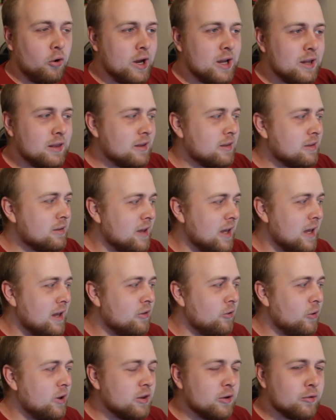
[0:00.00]
Not in
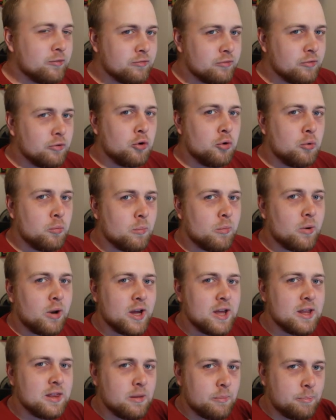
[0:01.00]
the room,
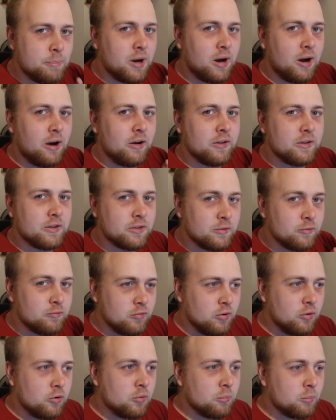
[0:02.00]
like in the bar as in the
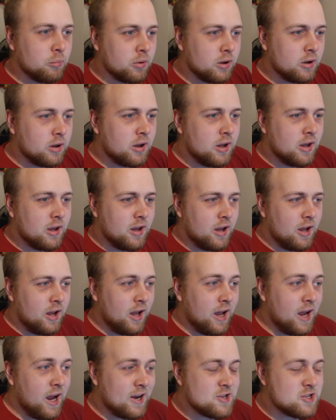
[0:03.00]
room, but
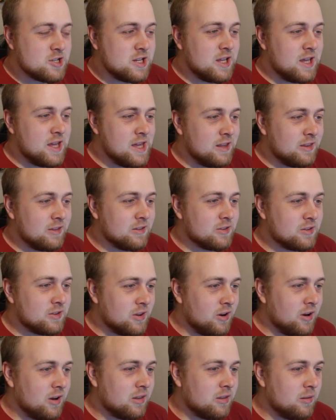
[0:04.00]
actually
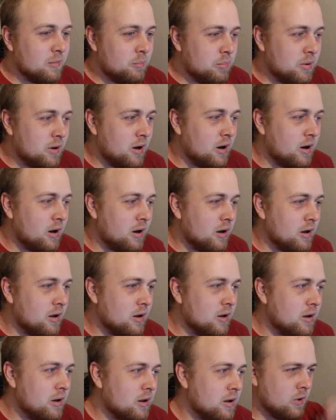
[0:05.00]
inside the bar.
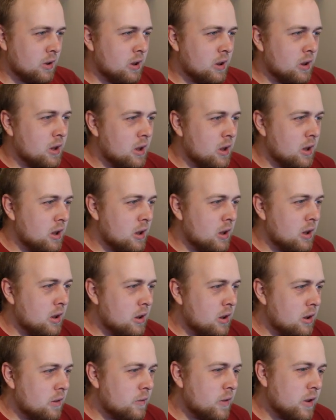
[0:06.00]

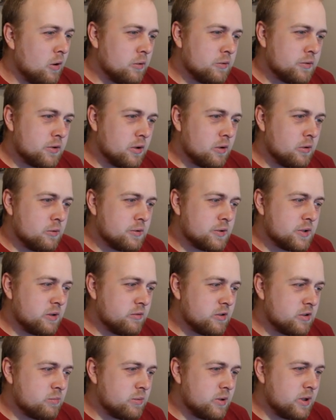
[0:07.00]
They also
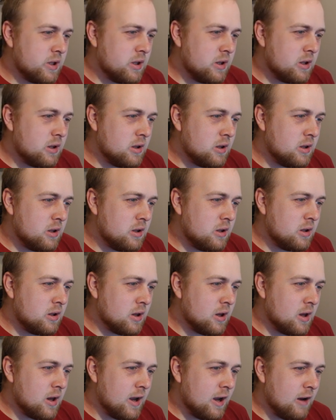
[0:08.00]
seem to be
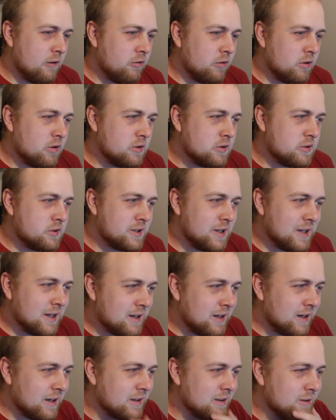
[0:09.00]
African
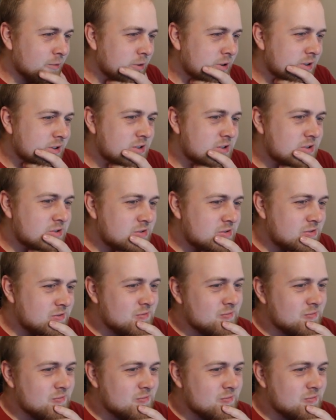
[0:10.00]
cichlids, which